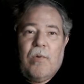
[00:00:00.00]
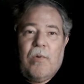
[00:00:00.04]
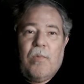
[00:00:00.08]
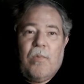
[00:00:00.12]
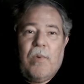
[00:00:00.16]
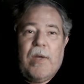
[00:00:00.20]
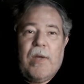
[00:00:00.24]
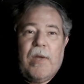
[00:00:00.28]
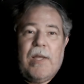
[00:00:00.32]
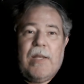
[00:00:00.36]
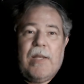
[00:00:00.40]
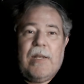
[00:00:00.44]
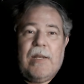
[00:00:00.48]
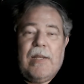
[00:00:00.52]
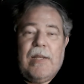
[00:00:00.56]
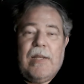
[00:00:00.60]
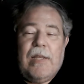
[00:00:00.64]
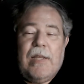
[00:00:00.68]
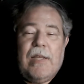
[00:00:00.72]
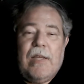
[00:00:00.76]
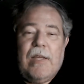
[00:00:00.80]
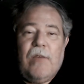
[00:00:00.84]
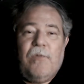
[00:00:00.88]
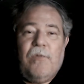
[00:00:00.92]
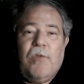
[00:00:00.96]
when
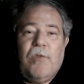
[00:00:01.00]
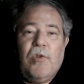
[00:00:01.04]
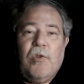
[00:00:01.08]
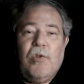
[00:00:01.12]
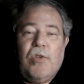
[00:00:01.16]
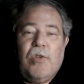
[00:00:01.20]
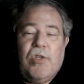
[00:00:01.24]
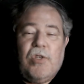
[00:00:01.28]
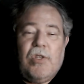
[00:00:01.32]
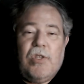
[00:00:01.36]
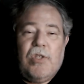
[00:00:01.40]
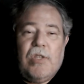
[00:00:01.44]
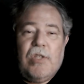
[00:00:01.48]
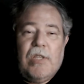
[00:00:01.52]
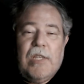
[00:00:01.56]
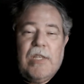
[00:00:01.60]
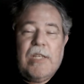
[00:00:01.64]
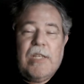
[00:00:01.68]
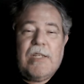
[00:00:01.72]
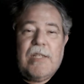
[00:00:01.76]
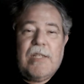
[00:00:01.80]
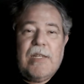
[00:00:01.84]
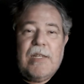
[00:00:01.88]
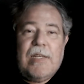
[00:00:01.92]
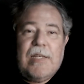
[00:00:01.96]
if you
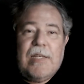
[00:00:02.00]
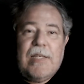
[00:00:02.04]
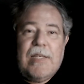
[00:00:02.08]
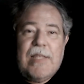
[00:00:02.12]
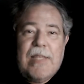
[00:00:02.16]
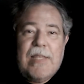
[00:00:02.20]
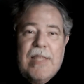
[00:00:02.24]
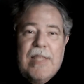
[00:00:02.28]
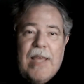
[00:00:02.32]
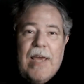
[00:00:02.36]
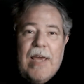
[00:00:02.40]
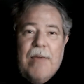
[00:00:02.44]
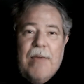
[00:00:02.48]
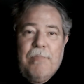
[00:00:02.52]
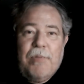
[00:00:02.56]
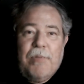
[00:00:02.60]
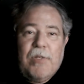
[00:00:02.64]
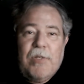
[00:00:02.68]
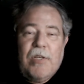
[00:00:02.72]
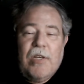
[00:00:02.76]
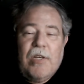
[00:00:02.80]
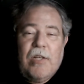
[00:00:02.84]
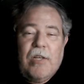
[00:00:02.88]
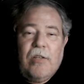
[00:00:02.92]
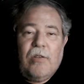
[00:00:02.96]
listen to that
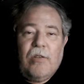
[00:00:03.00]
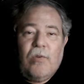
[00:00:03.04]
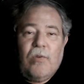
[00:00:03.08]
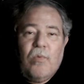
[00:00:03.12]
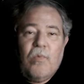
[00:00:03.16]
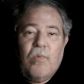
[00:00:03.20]
particular